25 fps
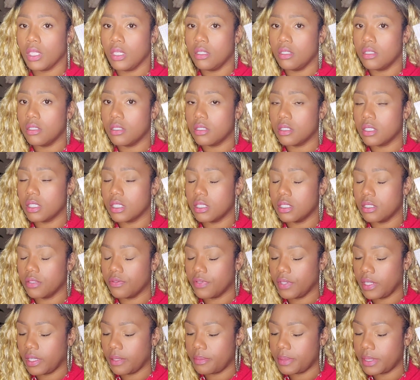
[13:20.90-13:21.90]
Six of
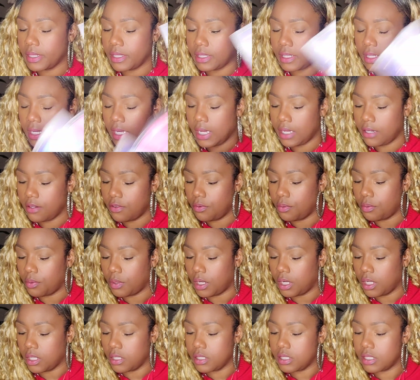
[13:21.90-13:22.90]
Cups and the Eight of
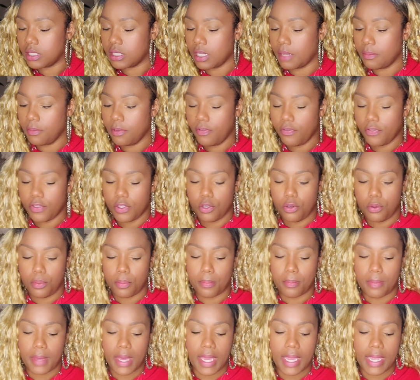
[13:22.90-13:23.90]
Wands. Some of you
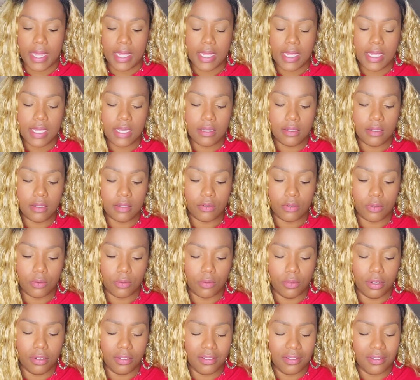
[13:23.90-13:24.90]
may,
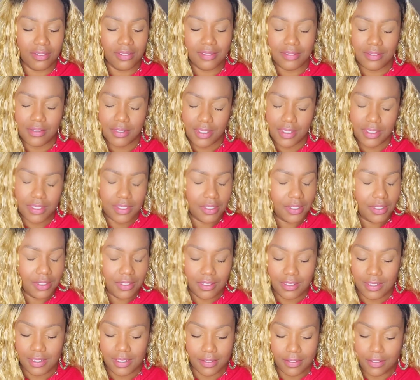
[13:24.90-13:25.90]

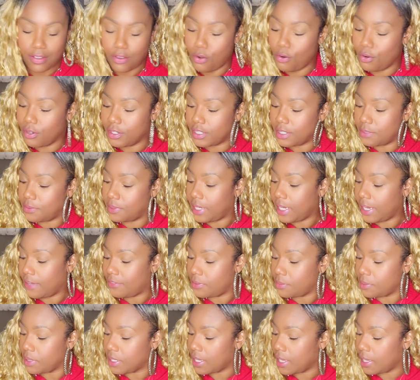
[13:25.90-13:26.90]
of course, it would have
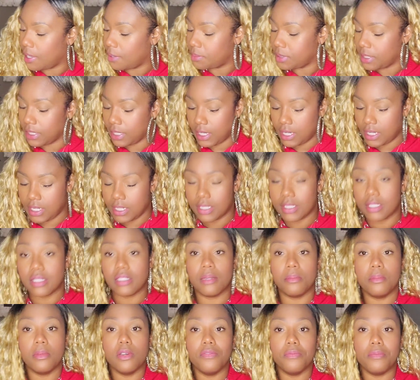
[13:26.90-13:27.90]
to be complicated.
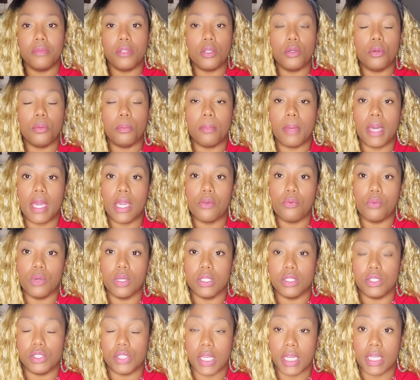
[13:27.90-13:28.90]
Some of you may
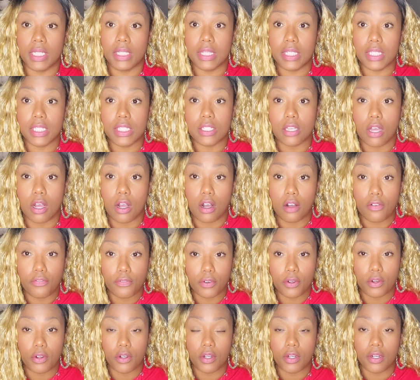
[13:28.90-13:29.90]
reject this
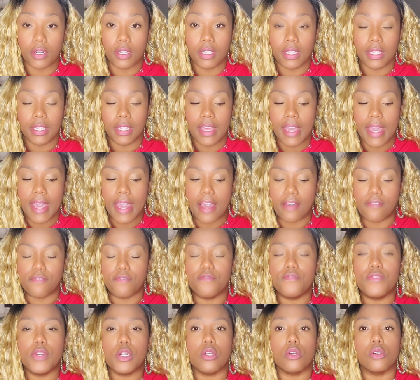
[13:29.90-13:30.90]
offer at
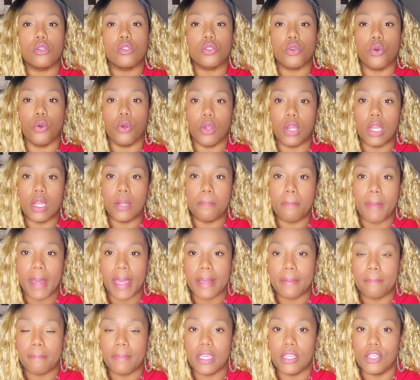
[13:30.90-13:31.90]
first, or it
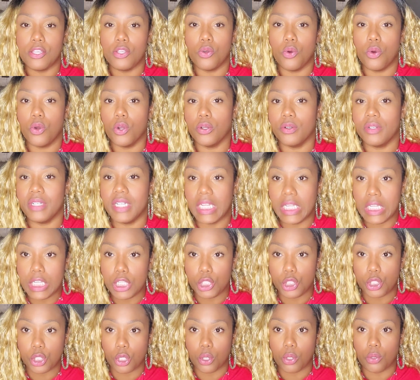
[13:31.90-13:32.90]
might be your
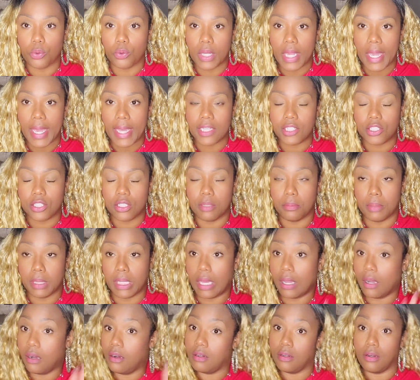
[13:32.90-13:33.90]
knee-jerk reaction to be
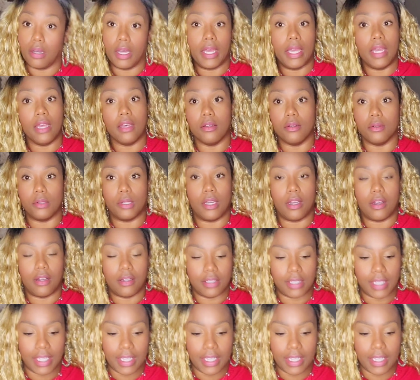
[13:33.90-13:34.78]
like, oh, hell no.